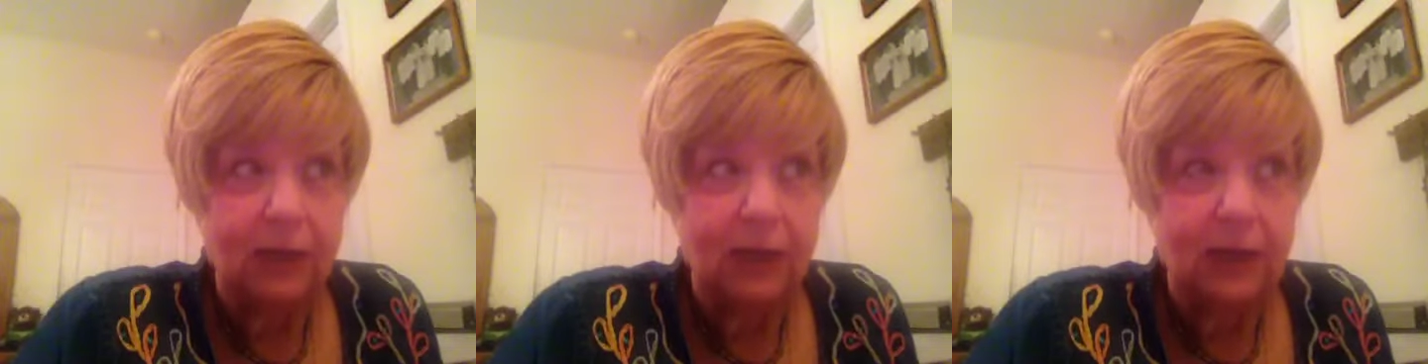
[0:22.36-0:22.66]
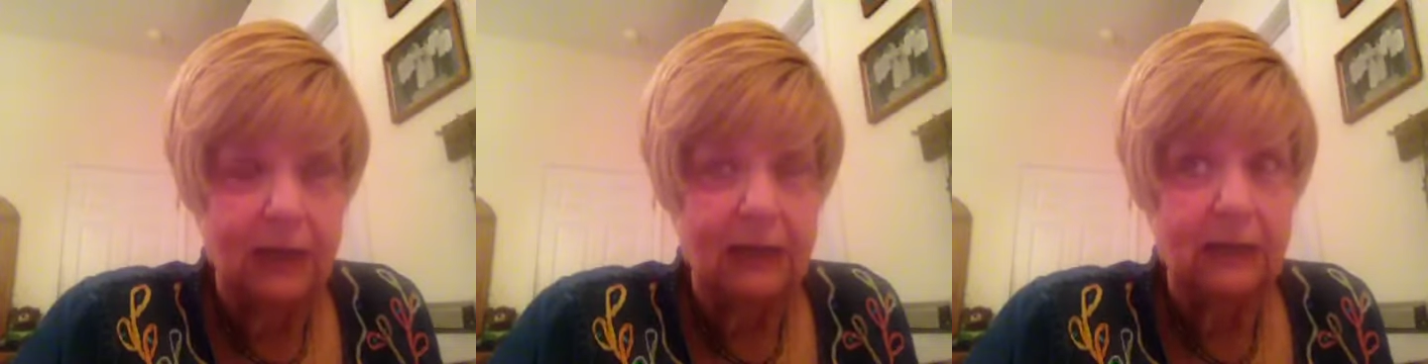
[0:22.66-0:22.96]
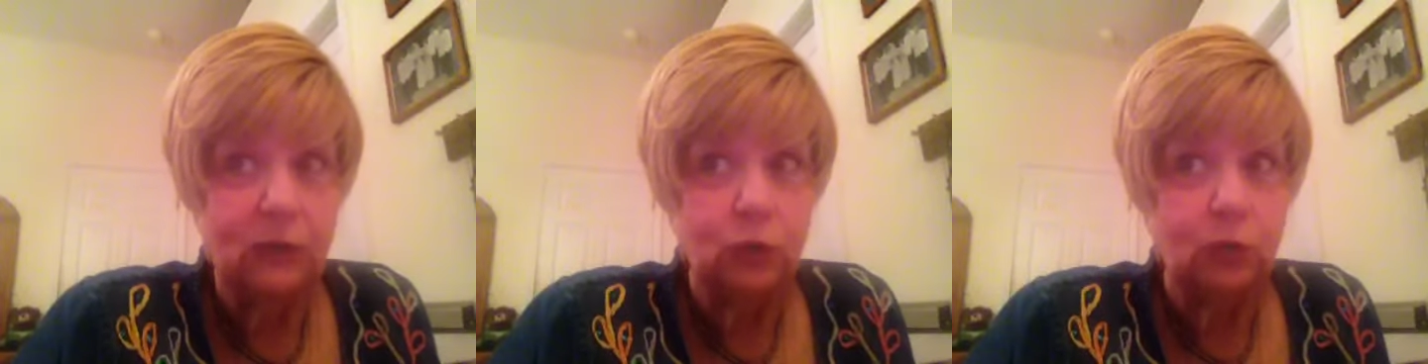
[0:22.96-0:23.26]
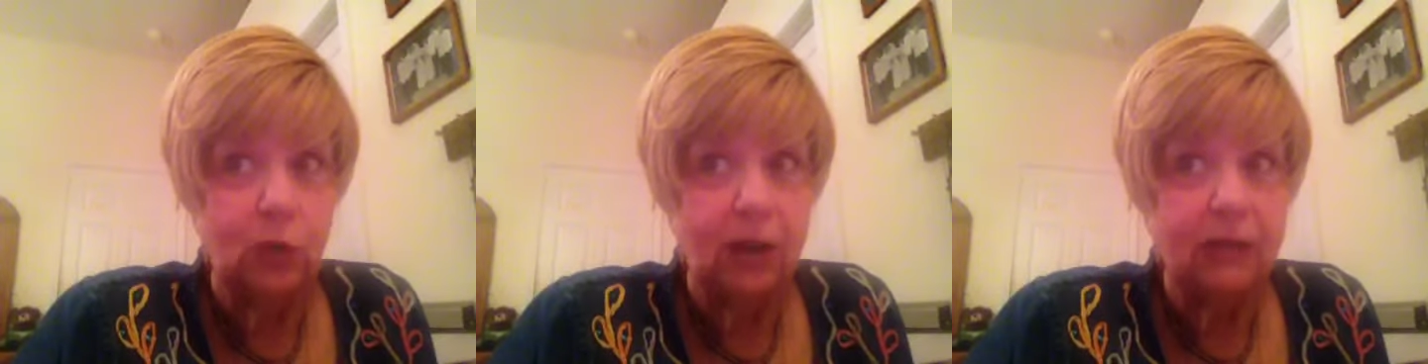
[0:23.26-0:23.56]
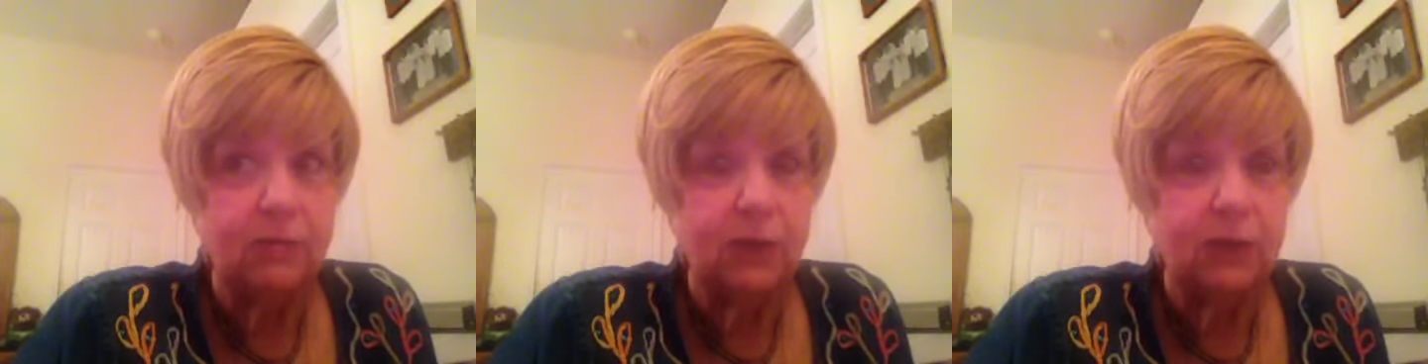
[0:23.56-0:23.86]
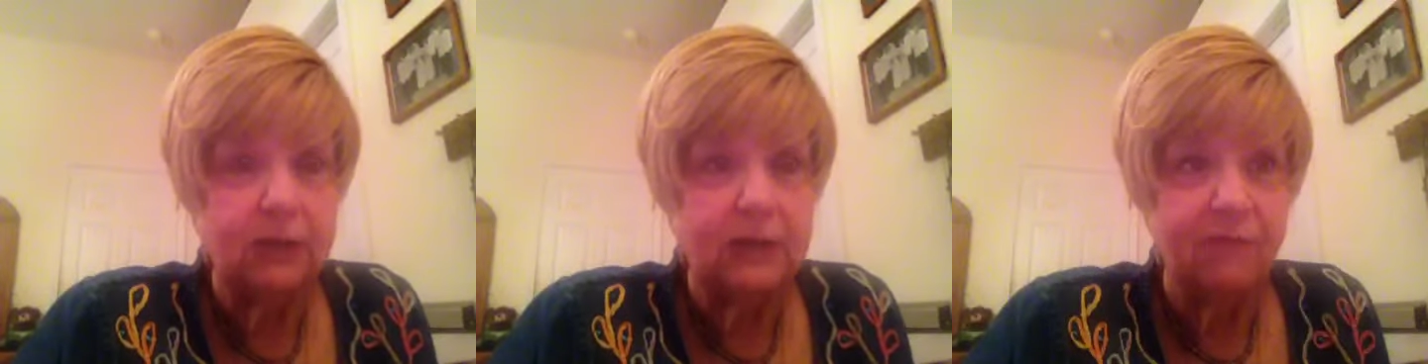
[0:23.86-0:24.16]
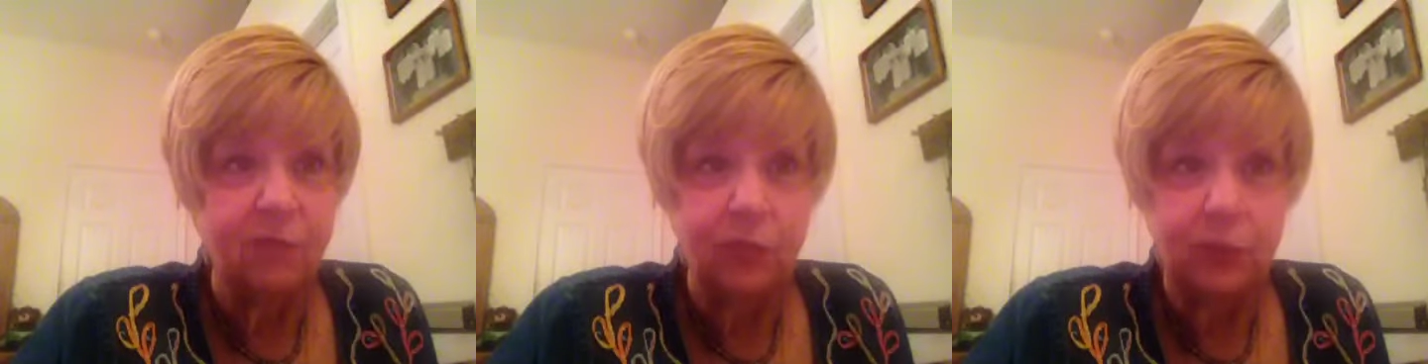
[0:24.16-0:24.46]
in to the hospital at
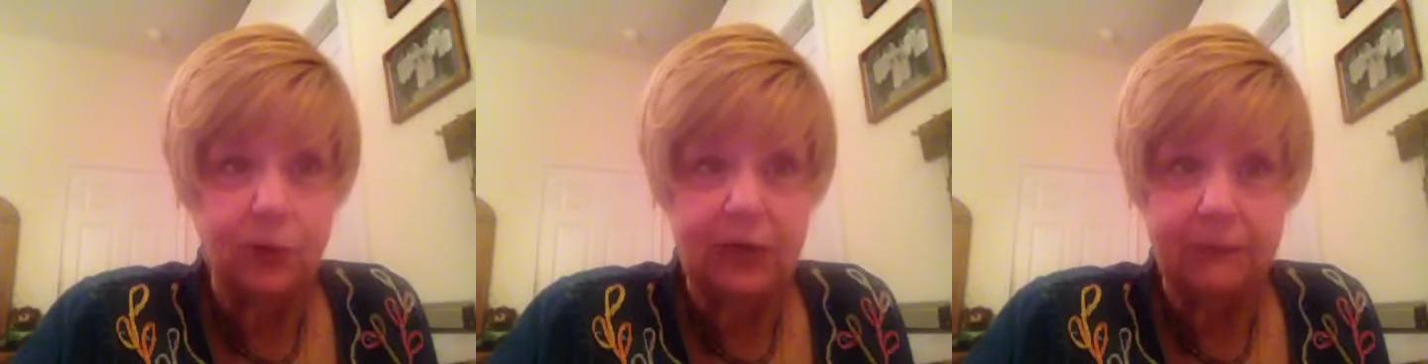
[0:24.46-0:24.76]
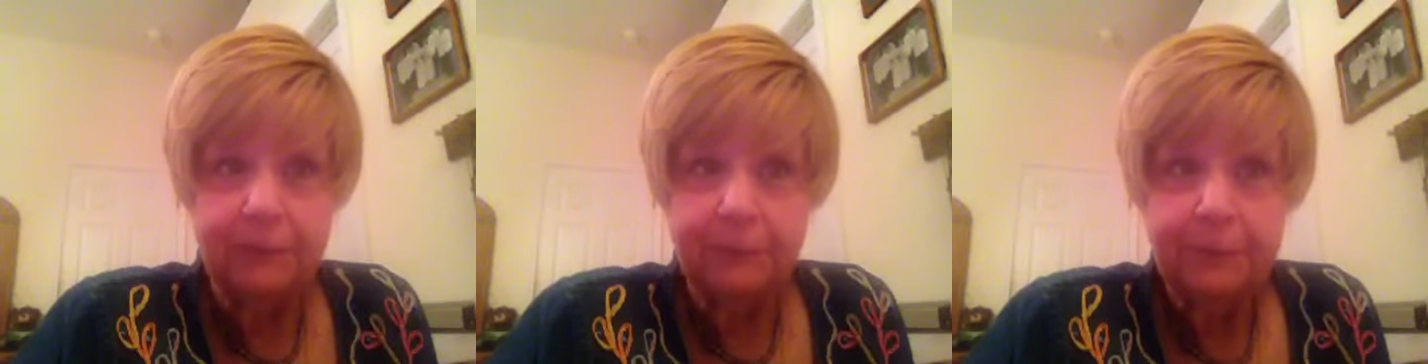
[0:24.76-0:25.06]
7:30